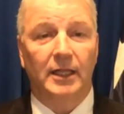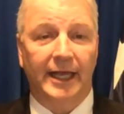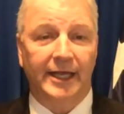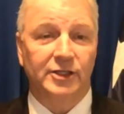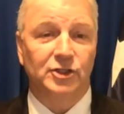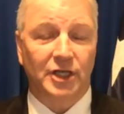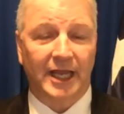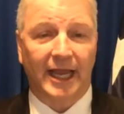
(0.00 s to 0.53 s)

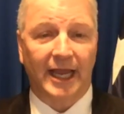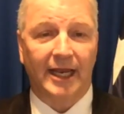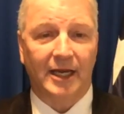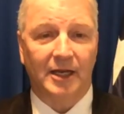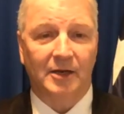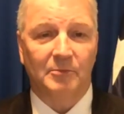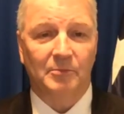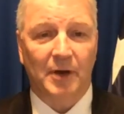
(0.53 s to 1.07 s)

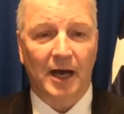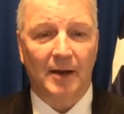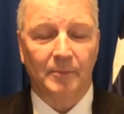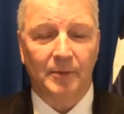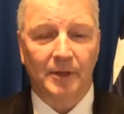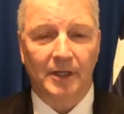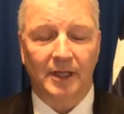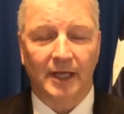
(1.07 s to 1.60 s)
educated
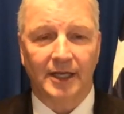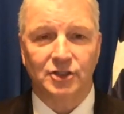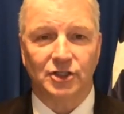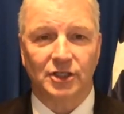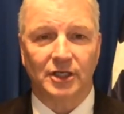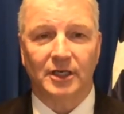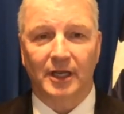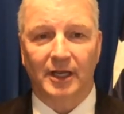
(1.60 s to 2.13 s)

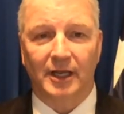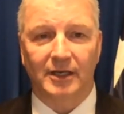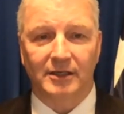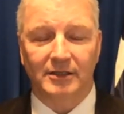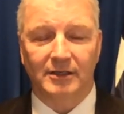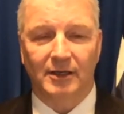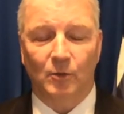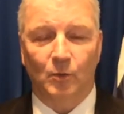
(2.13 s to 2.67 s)
population
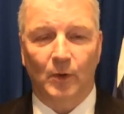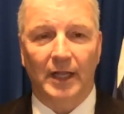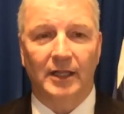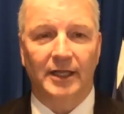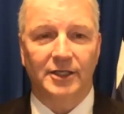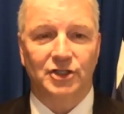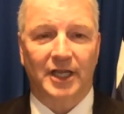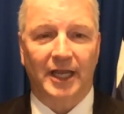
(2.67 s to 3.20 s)
and a well
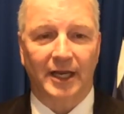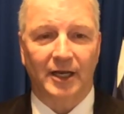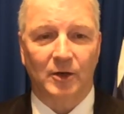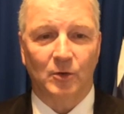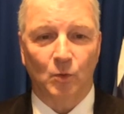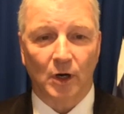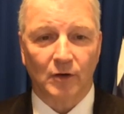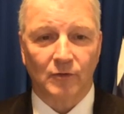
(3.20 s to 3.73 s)
educated
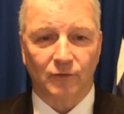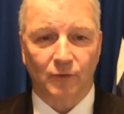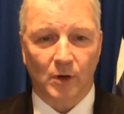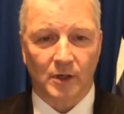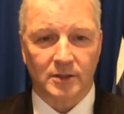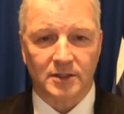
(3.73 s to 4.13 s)
workforce.